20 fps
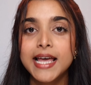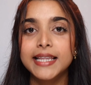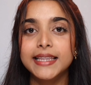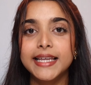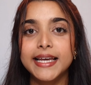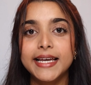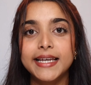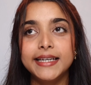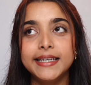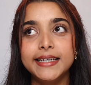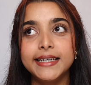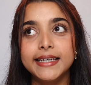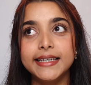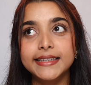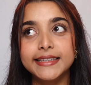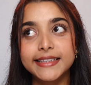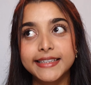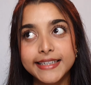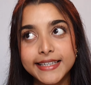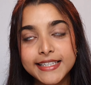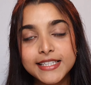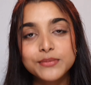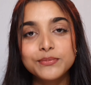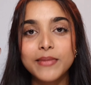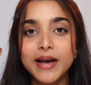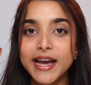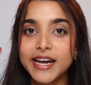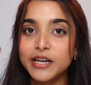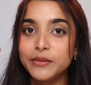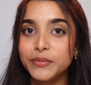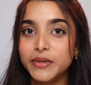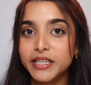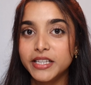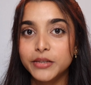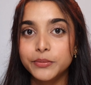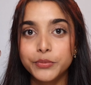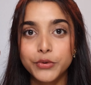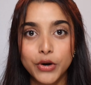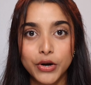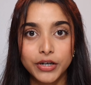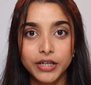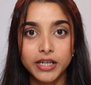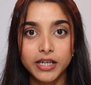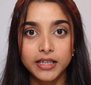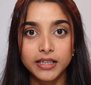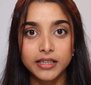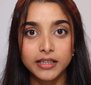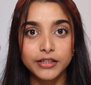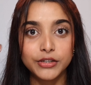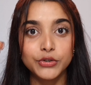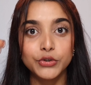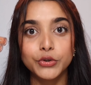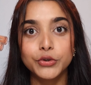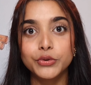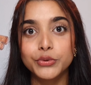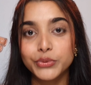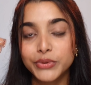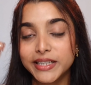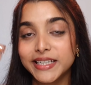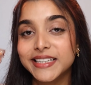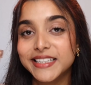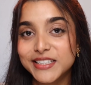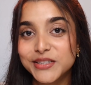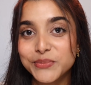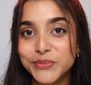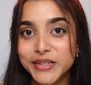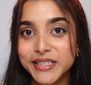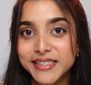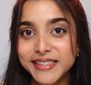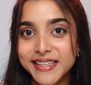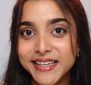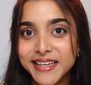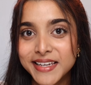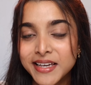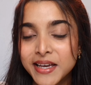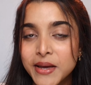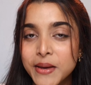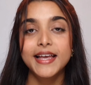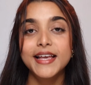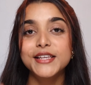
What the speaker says: then this might be the product your routine is missing.